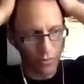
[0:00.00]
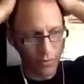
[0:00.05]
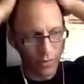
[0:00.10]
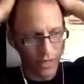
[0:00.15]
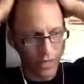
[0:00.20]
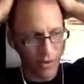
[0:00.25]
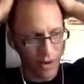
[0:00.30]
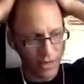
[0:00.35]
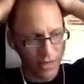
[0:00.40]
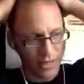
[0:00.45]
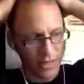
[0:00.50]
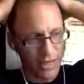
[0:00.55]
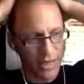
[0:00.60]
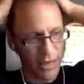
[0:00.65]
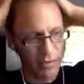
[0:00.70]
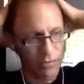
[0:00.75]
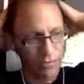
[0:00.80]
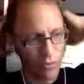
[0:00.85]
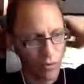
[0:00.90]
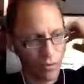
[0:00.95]
be great to
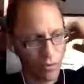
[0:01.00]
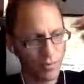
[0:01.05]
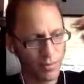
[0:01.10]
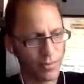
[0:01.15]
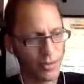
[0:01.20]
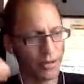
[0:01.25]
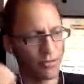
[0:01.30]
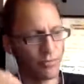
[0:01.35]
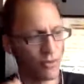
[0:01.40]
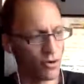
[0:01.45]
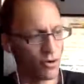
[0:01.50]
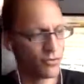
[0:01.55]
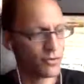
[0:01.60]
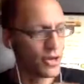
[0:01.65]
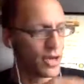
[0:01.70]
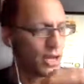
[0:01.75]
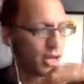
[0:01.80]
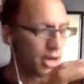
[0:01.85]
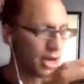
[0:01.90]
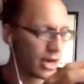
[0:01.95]
get more people involved.
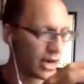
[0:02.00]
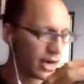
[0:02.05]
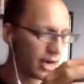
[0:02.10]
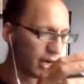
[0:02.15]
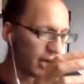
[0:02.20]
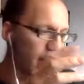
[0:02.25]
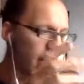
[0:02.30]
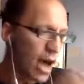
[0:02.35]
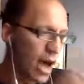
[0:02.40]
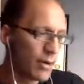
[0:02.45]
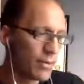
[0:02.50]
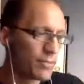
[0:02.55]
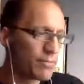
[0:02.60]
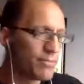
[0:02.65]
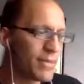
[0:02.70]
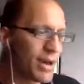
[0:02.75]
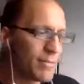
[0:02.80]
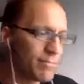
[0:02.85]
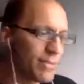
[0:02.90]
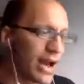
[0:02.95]
I mean,
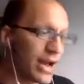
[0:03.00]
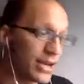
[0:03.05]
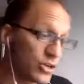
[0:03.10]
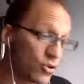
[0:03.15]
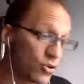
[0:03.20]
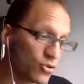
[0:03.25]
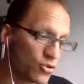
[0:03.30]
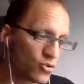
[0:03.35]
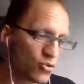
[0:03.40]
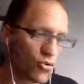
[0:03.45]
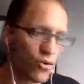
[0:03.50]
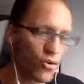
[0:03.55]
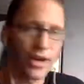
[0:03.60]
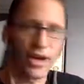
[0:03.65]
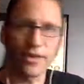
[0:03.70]
Matt, you're already, I